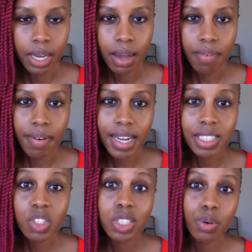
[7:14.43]
Ries
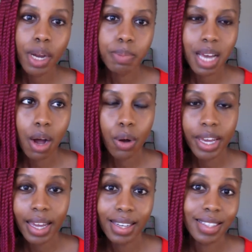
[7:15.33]
describes how he
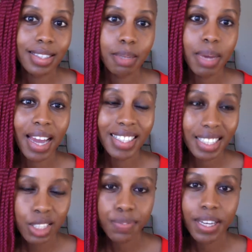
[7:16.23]
and his team
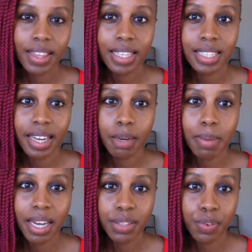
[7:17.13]
identified their target
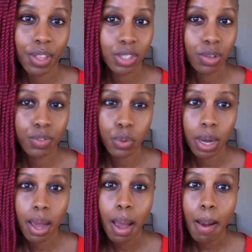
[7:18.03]
market for their software
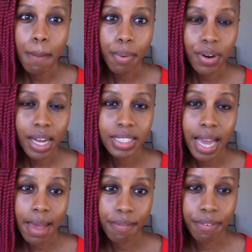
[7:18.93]
product
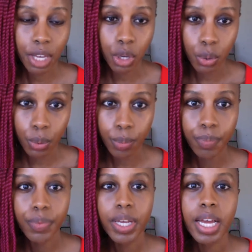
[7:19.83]
IMVU.
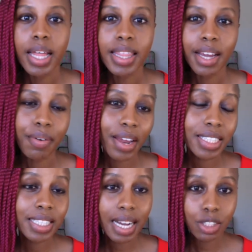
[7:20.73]
They
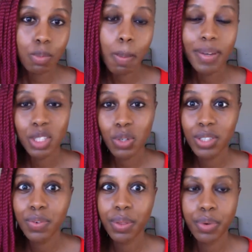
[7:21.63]
created customer personas
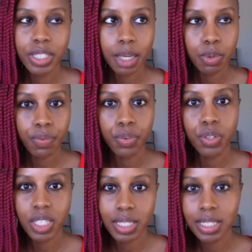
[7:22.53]
for 3 types of
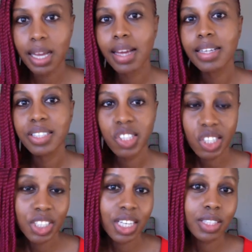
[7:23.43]
users:
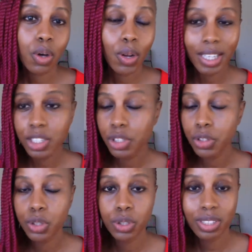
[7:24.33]
teenagers, college
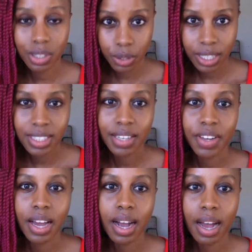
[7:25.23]
students, and
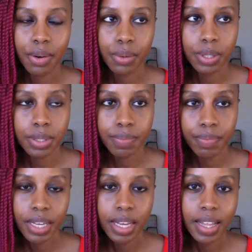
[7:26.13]
young adults.
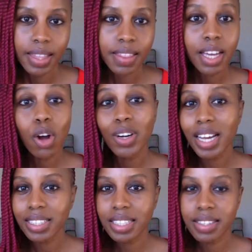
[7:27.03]
Then they
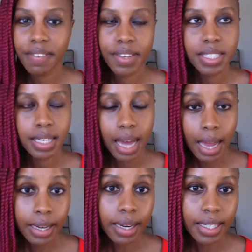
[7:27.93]
conducted surveys and
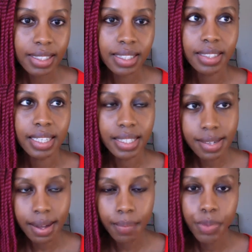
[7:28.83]
analyzed the
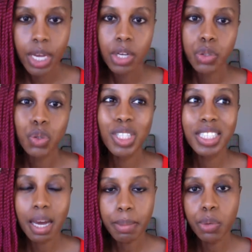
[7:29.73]
data to
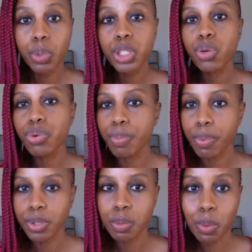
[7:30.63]
determine which group
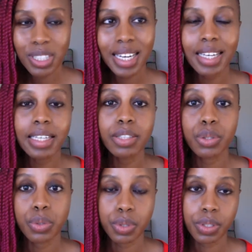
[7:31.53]
was most likely to
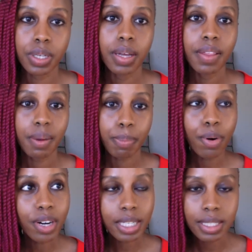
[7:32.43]
use their
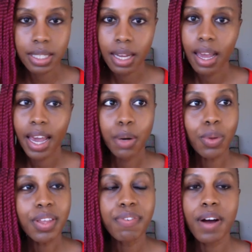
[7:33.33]
product. And what
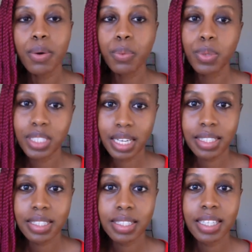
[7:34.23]
they found was
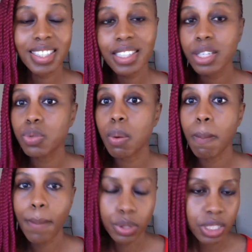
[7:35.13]
that the teenagers were
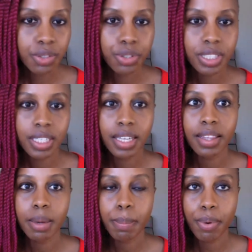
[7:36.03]
most interested in
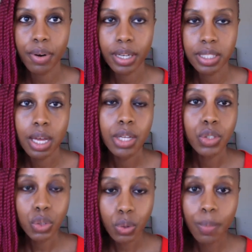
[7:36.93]
their products.
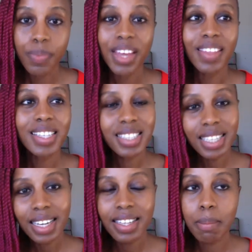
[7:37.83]
So they
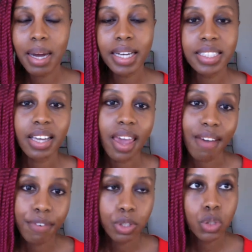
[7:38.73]
tailored their marketing
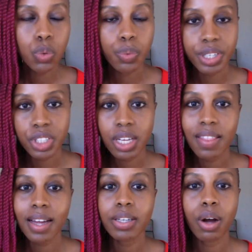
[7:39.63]
efforts to reach
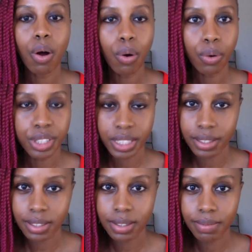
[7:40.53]
that audience.